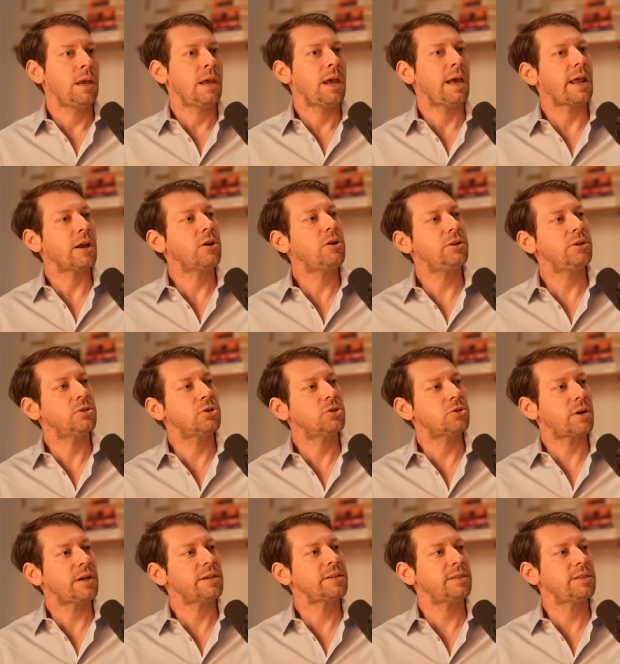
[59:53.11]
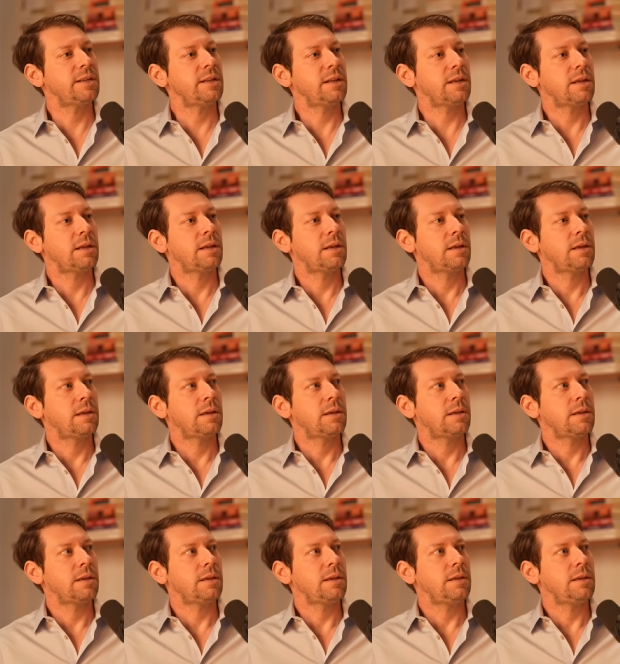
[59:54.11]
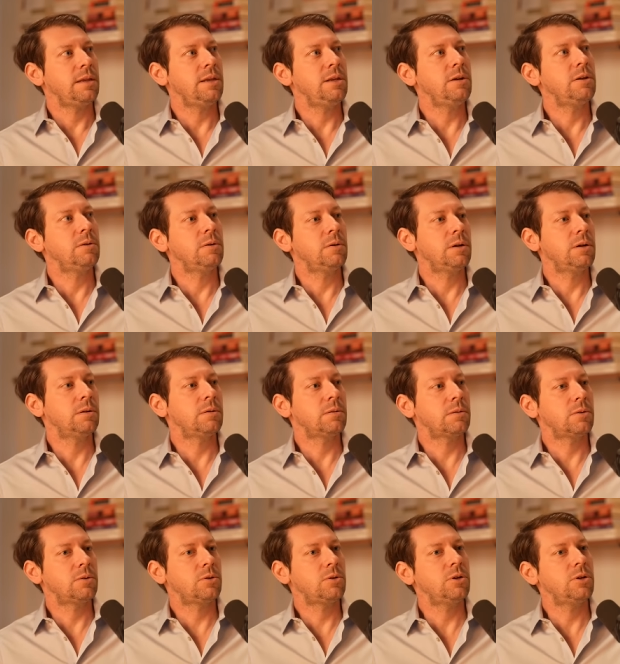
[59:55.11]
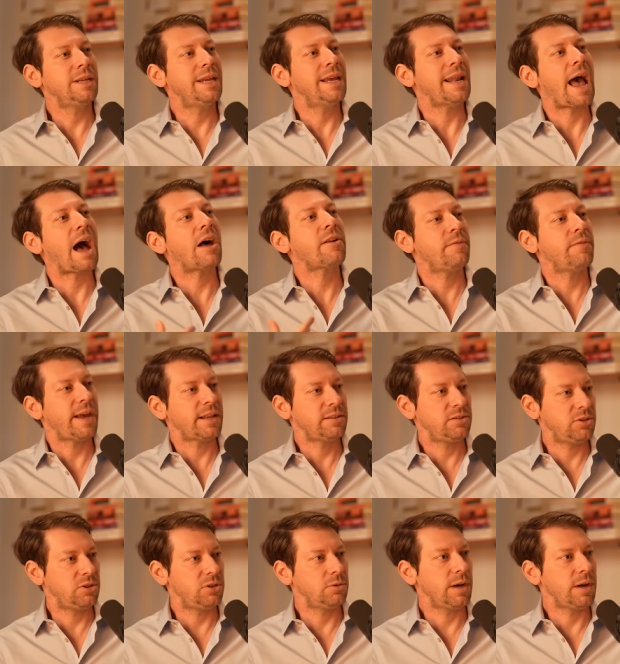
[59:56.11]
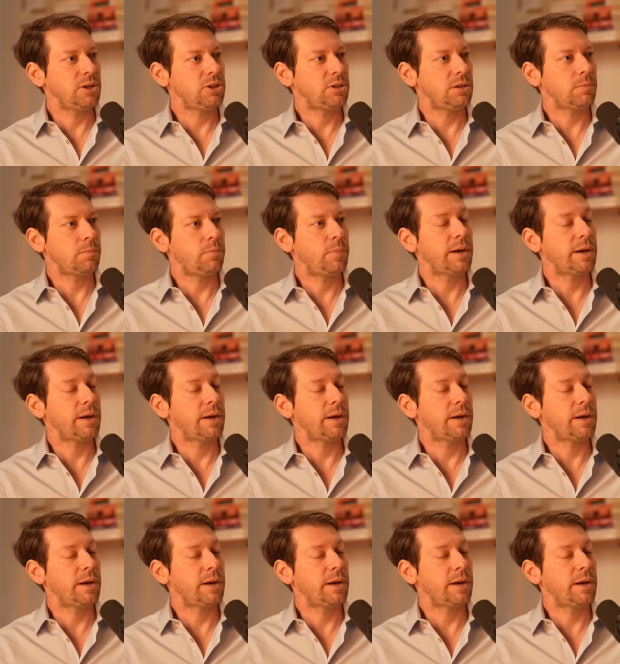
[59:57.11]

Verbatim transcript: And I couldn't trust that he could get out of that situation.